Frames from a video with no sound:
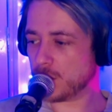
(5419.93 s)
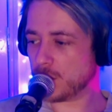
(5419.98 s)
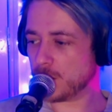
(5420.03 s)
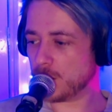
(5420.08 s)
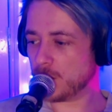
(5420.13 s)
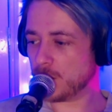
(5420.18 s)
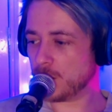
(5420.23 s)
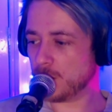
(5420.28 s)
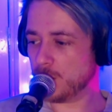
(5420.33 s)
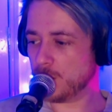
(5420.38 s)

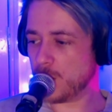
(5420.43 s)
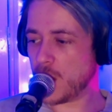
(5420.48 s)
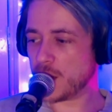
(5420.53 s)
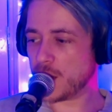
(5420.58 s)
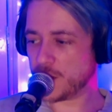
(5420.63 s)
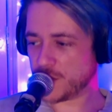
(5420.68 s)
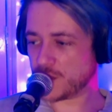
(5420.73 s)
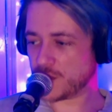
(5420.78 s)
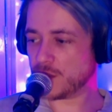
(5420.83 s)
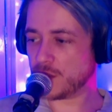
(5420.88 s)

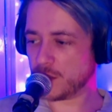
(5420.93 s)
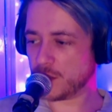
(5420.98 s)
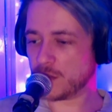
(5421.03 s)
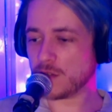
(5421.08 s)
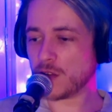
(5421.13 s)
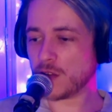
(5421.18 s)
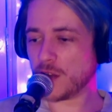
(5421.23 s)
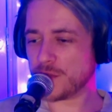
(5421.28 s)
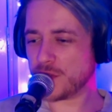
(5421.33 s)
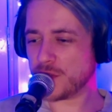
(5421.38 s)
medicine,
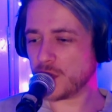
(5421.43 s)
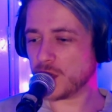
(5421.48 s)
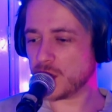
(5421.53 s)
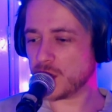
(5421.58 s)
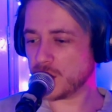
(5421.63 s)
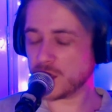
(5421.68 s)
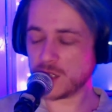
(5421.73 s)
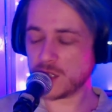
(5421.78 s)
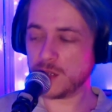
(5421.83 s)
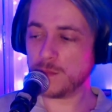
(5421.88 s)
I think,
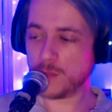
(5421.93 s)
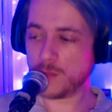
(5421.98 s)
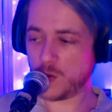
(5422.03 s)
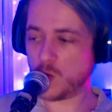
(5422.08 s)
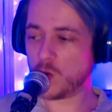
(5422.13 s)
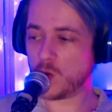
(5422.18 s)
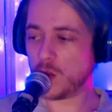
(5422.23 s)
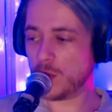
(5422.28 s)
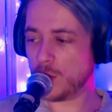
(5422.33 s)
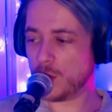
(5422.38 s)
is an
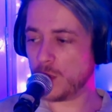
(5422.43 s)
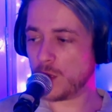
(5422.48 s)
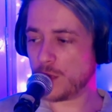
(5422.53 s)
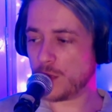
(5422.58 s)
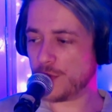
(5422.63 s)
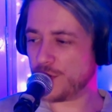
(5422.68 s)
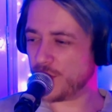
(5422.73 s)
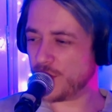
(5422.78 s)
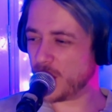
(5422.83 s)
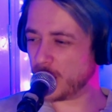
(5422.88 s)
important
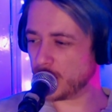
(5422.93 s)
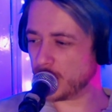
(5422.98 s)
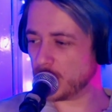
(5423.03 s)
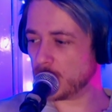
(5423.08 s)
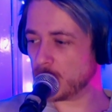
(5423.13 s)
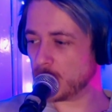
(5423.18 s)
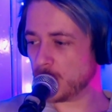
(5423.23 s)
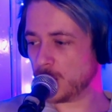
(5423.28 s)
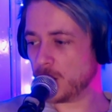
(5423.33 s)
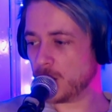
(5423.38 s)
thing
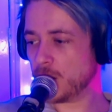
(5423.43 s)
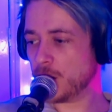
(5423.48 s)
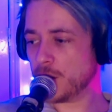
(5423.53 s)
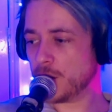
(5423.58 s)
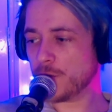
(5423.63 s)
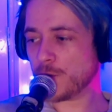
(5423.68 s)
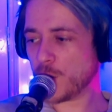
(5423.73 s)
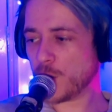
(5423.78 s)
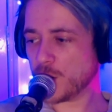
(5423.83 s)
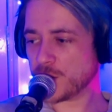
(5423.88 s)

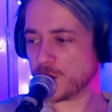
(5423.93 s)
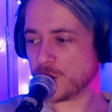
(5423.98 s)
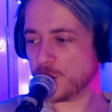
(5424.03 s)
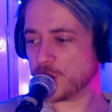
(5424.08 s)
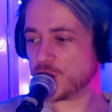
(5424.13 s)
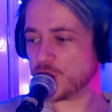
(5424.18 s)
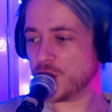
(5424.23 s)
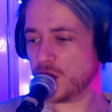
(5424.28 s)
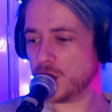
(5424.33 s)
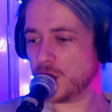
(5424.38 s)
for us to
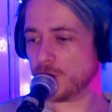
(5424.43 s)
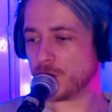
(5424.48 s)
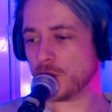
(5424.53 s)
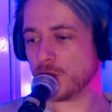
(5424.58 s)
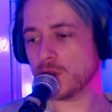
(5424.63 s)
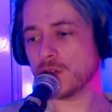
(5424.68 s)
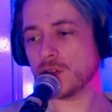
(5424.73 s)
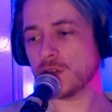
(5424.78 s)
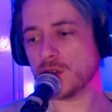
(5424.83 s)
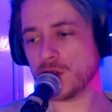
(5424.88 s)
achieve
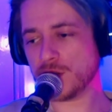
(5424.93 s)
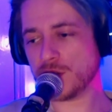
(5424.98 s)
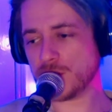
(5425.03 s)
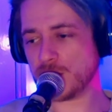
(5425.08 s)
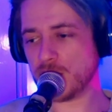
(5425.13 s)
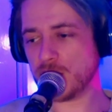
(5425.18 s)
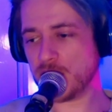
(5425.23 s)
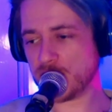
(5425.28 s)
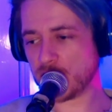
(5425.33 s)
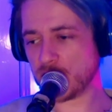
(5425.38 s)
as
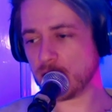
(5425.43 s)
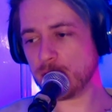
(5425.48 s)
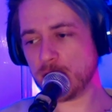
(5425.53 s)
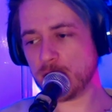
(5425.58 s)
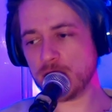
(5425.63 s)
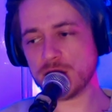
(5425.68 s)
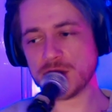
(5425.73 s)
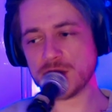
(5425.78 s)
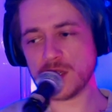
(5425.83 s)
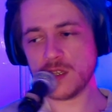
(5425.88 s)
a
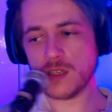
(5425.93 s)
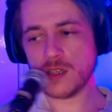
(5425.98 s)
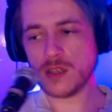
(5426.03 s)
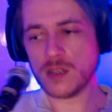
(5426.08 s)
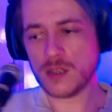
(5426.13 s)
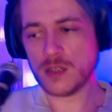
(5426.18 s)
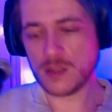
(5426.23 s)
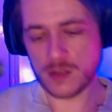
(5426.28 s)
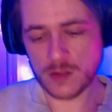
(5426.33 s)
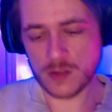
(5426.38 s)
community.
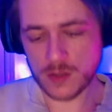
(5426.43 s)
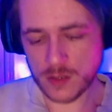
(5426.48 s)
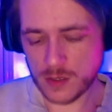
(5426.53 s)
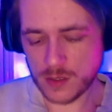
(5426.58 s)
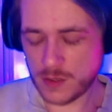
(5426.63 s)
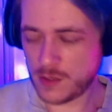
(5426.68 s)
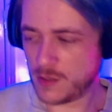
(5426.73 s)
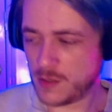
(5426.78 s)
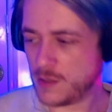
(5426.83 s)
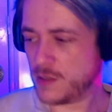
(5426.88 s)

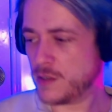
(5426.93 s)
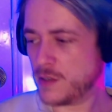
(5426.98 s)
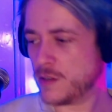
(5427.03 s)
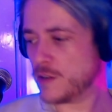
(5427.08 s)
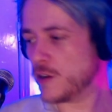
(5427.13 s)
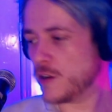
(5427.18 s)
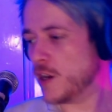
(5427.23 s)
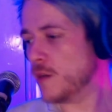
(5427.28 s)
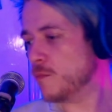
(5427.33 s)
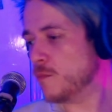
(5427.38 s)

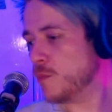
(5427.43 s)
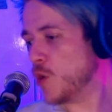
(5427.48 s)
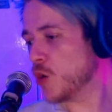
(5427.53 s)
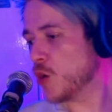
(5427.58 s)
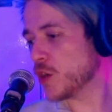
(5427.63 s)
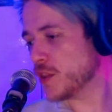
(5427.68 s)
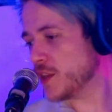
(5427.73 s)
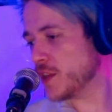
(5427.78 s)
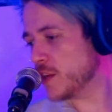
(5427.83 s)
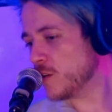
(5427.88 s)
All right, bong
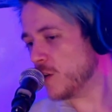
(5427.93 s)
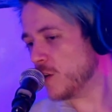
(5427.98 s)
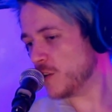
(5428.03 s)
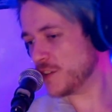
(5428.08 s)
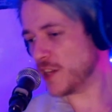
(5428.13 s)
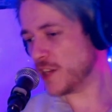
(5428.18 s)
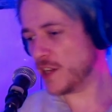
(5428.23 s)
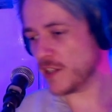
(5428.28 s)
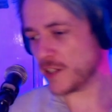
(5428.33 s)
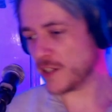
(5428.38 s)
and then hot
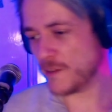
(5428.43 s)
take.